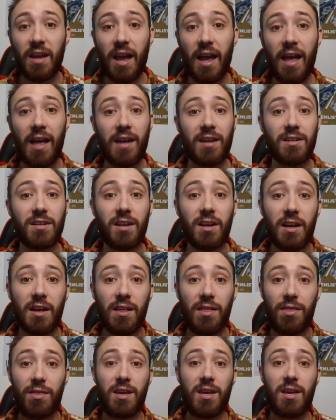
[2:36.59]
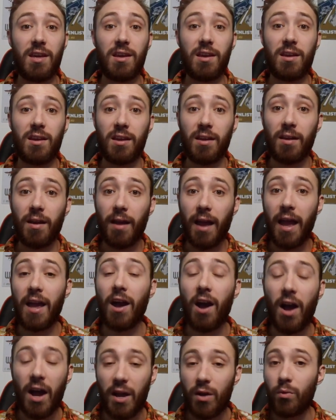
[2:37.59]
and the
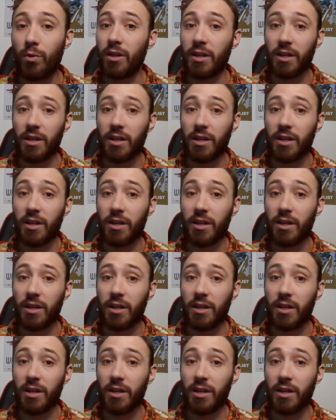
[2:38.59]
AI will